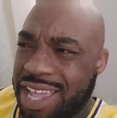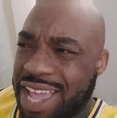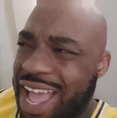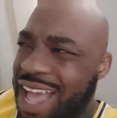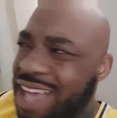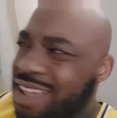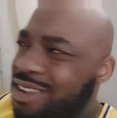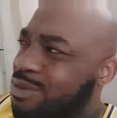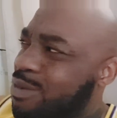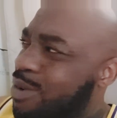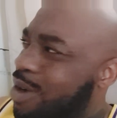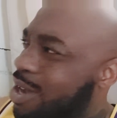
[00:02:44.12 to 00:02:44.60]

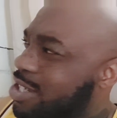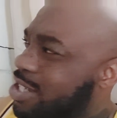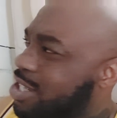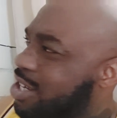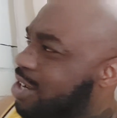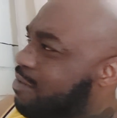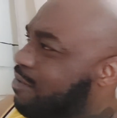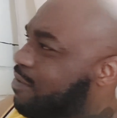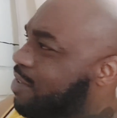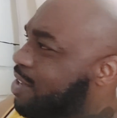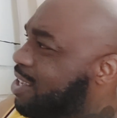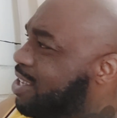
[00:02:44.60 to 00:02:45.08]
I was
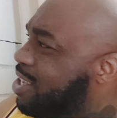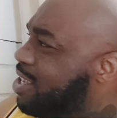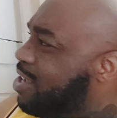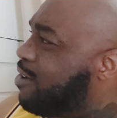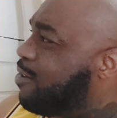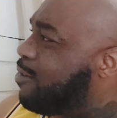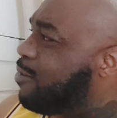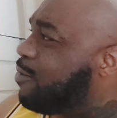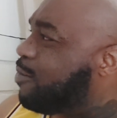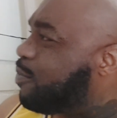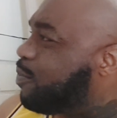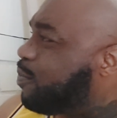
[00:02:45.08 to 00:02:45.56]
watching a
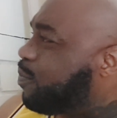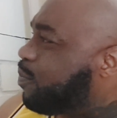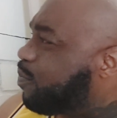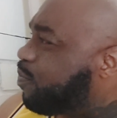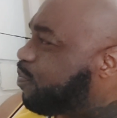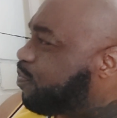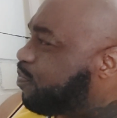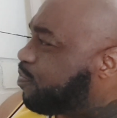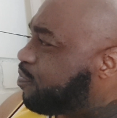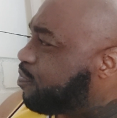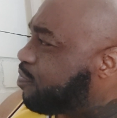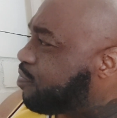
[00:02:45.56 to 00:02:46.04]
video.
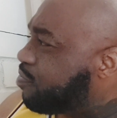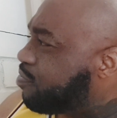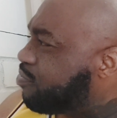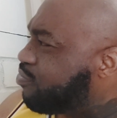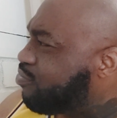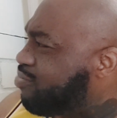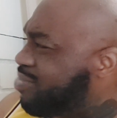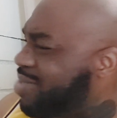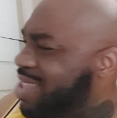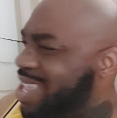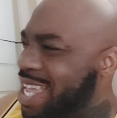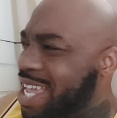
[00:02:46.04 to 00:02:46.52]

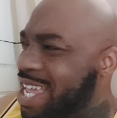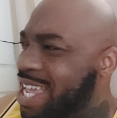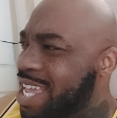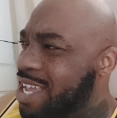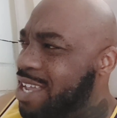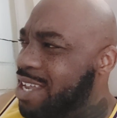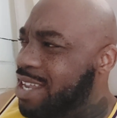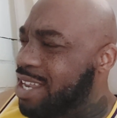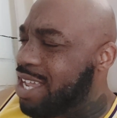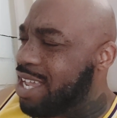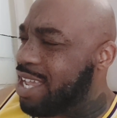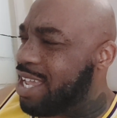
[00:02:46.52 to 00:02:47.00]

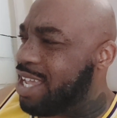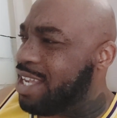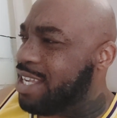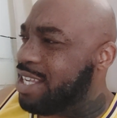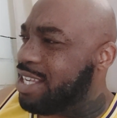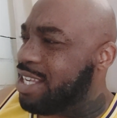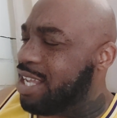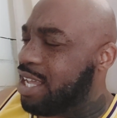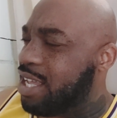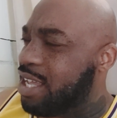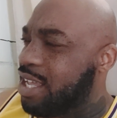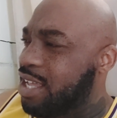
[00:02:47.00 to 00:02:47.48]
I
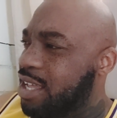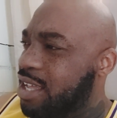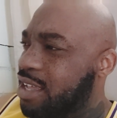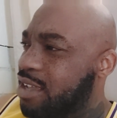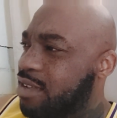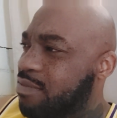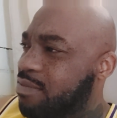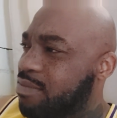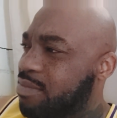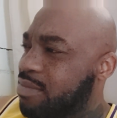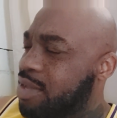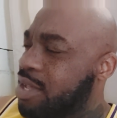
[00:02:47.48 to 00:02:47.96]

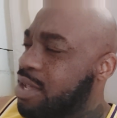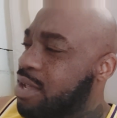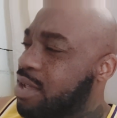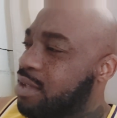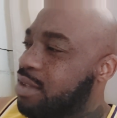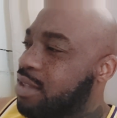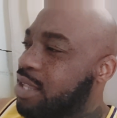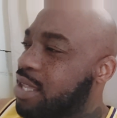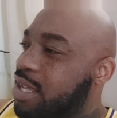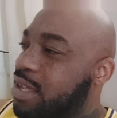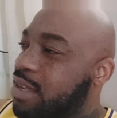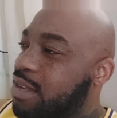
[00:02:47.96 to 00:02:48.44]

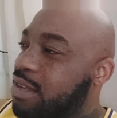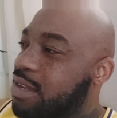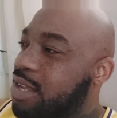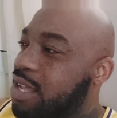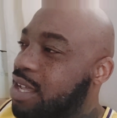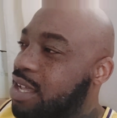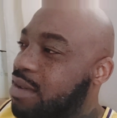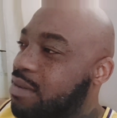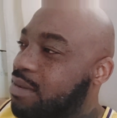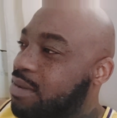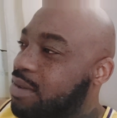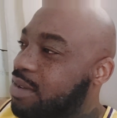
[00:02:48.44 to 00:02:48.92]
think his
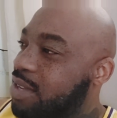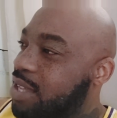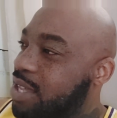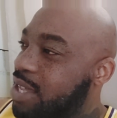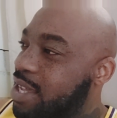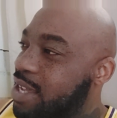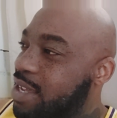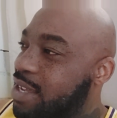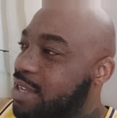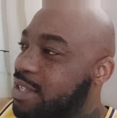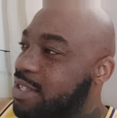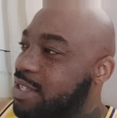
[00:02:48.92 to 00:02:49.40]
name is
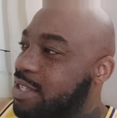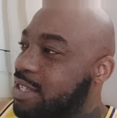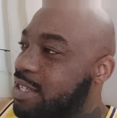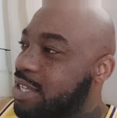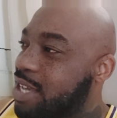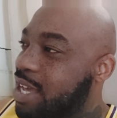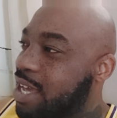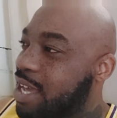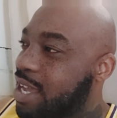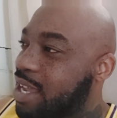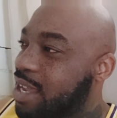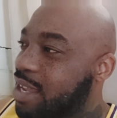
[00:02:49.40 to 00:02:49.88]

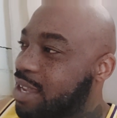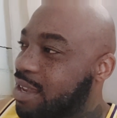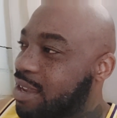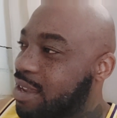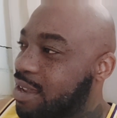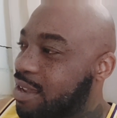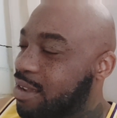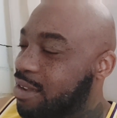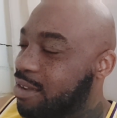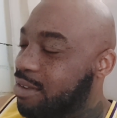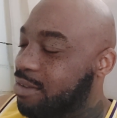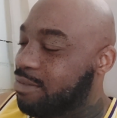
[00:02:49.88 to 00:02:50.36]

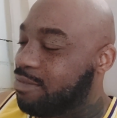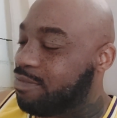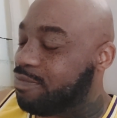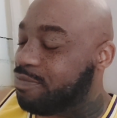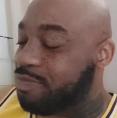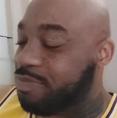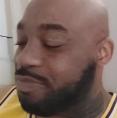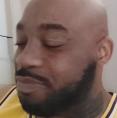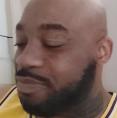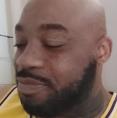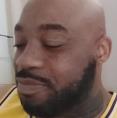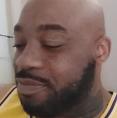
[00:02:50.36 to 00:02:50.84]
NGK.
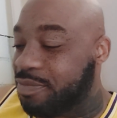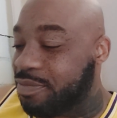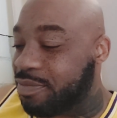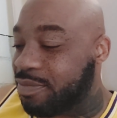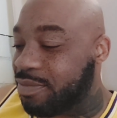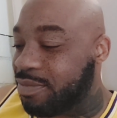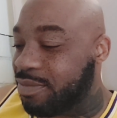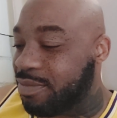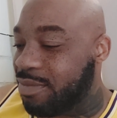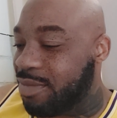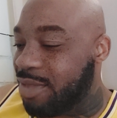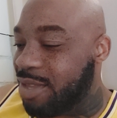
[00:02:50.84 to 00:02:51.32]

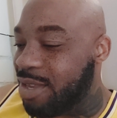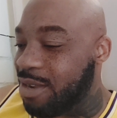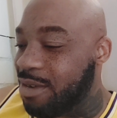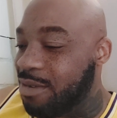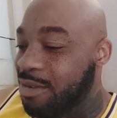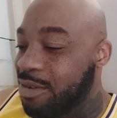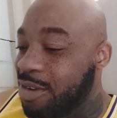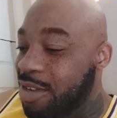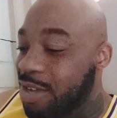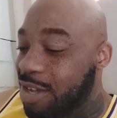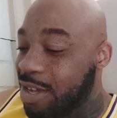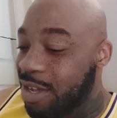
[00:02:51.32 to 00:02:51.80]

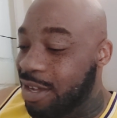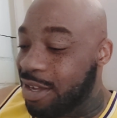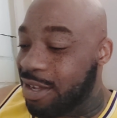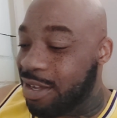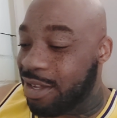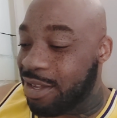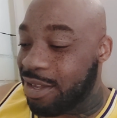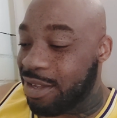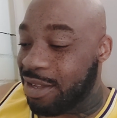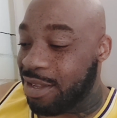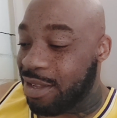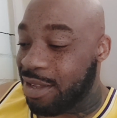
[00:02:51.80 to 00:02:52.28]
Nook.